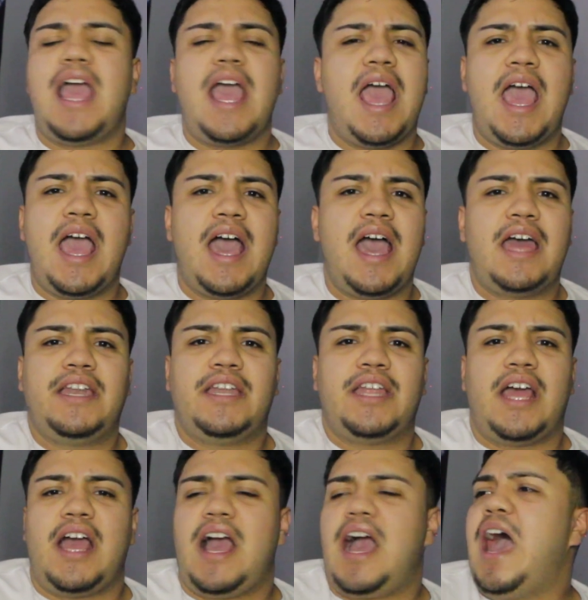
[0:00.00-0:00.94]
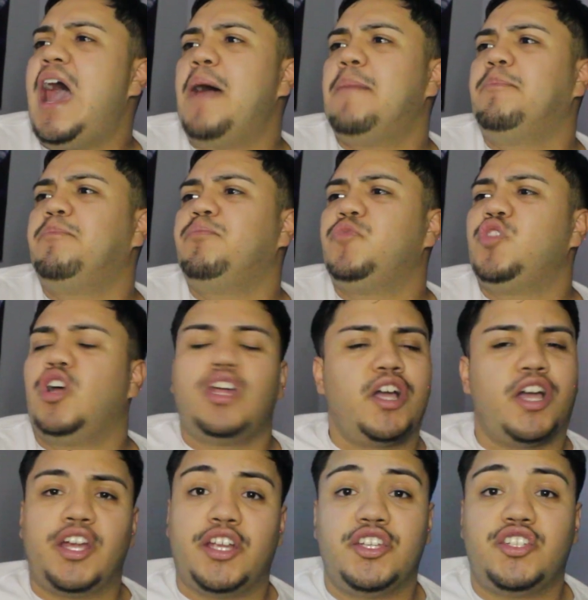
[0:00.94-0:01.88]
and I'm no
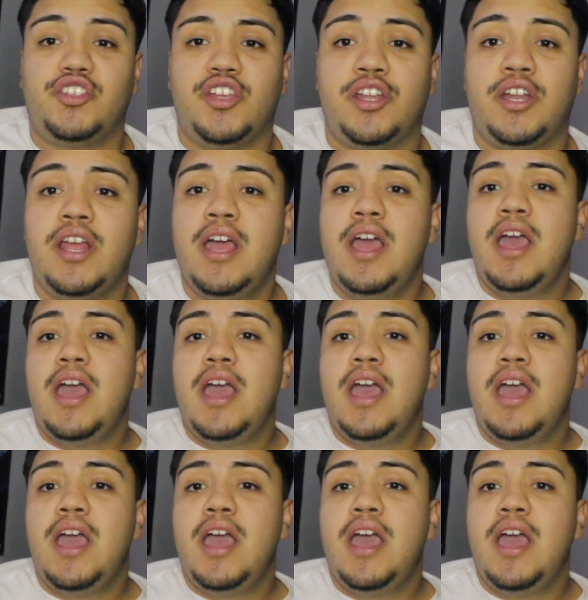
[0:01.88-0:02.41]
longer interested.